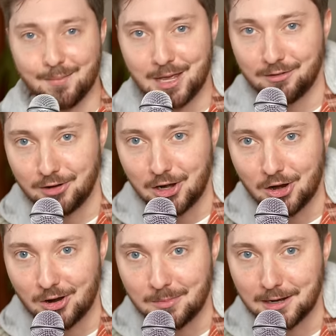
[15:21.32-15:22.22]
I made a
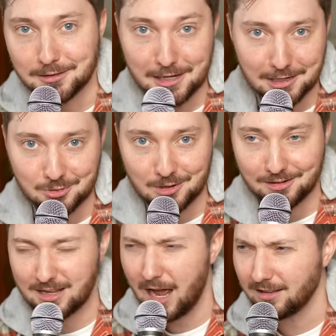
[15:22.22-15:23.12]
video about that as
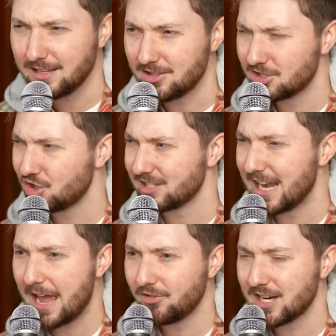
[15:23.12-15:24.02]
well. Golly, this is just
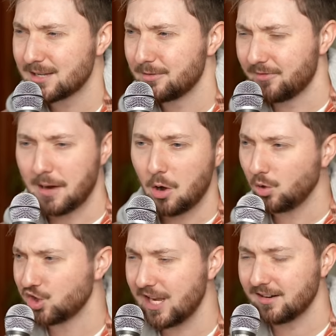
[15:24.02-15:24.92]
an advertisement for my
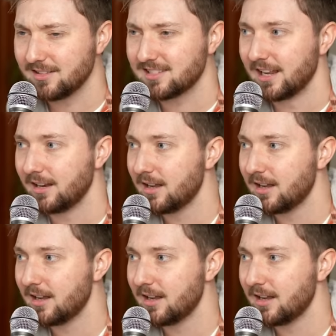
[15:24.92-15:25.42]
whole channel, isn't it?